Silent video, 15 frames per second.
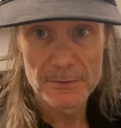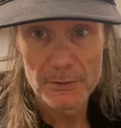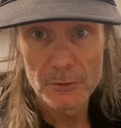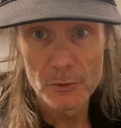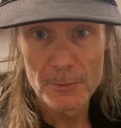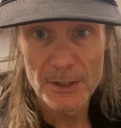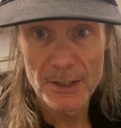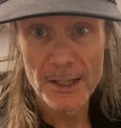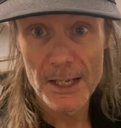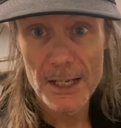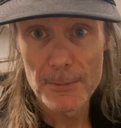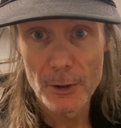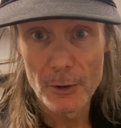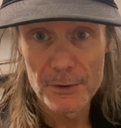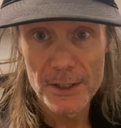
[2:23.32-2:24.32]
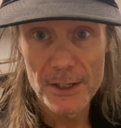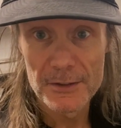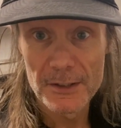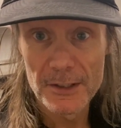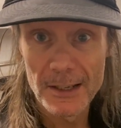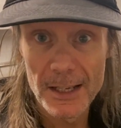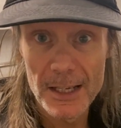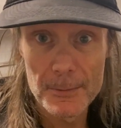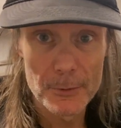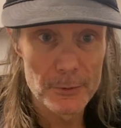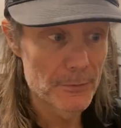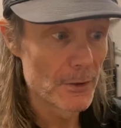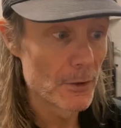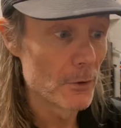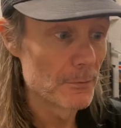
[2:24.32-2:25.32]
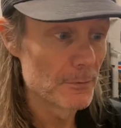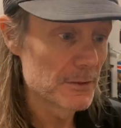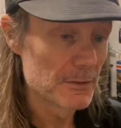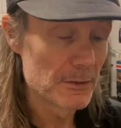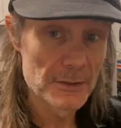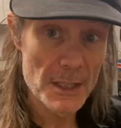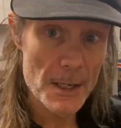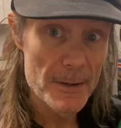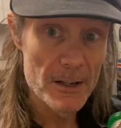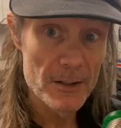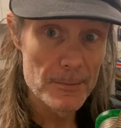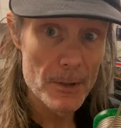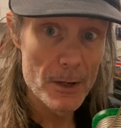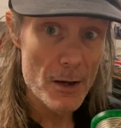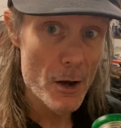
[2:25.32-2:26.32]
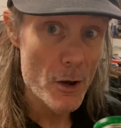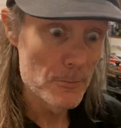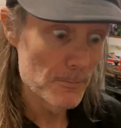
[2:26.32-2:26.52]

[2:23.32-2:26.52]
normally a label on the end and the labels fell off. This has come out of my home